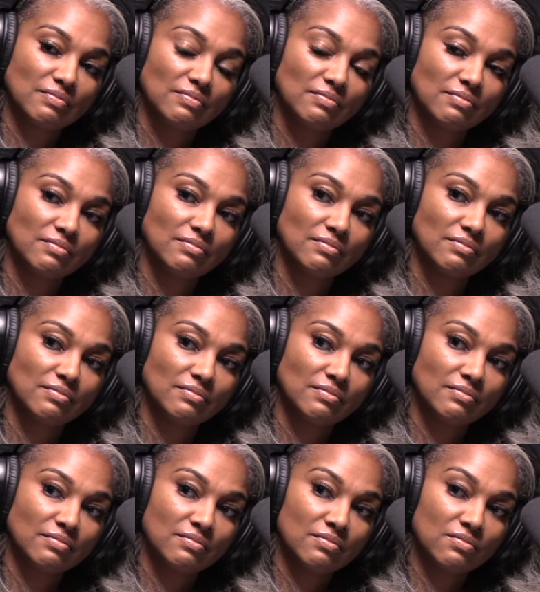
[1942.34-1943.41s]

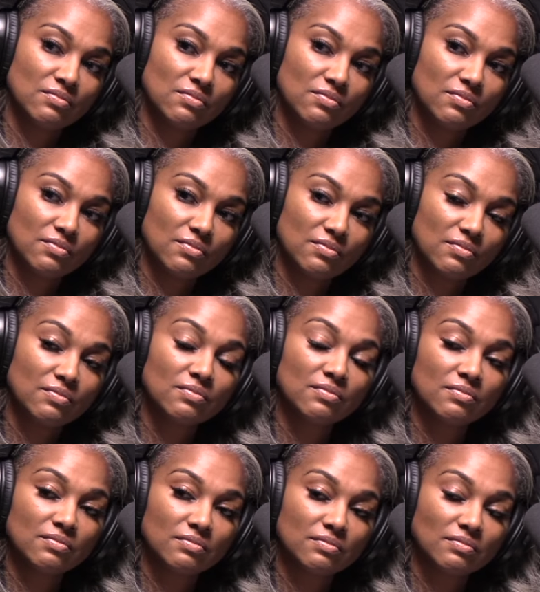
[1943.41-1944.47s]

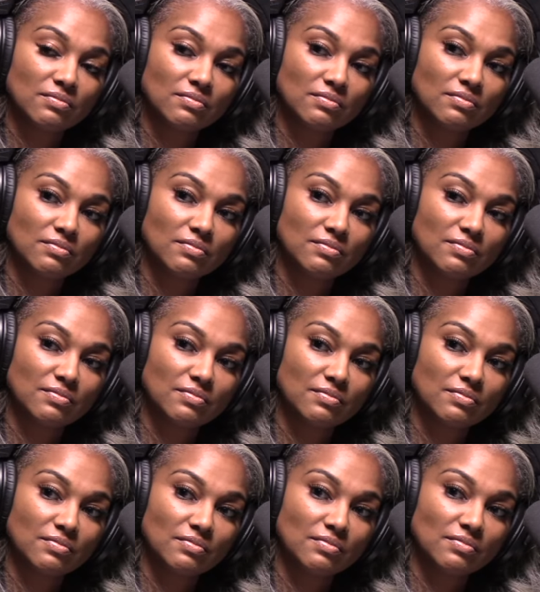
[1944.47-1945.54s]

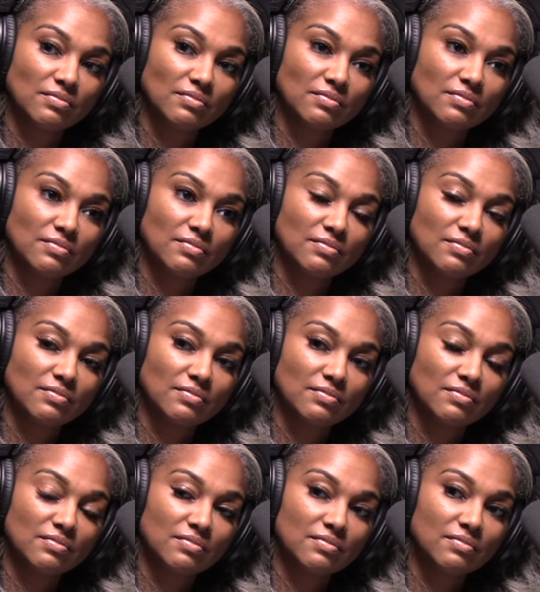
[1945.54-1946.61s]

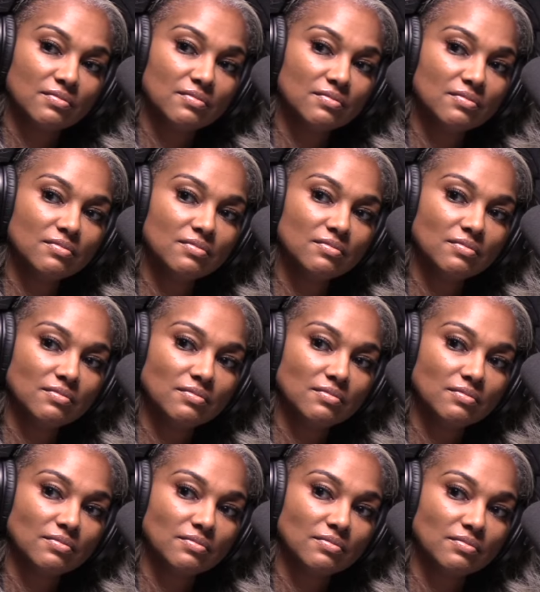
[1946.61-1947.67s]

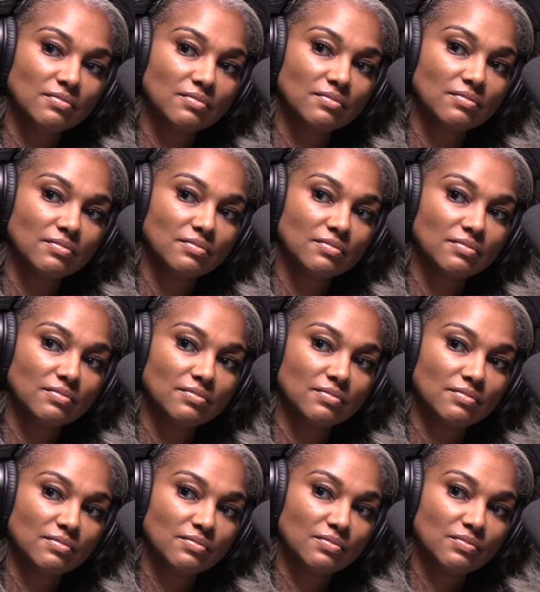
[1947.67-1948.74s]

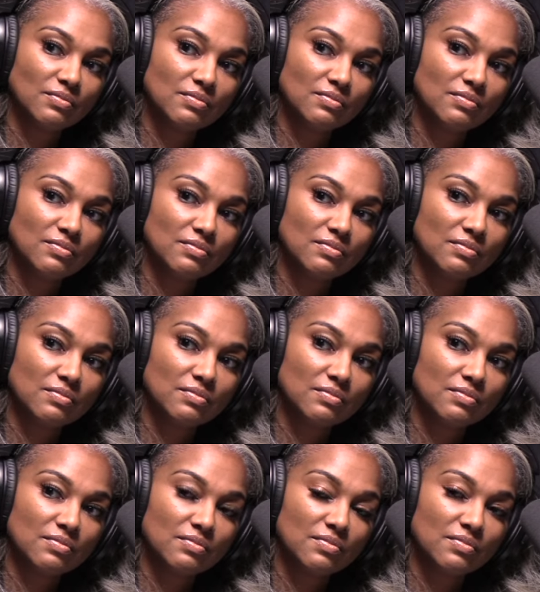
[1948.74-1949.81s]

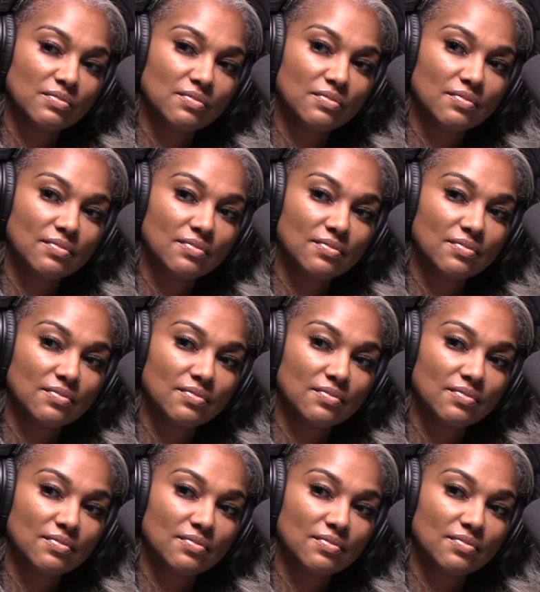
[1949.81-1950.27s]
No words are spoken by the person on screen.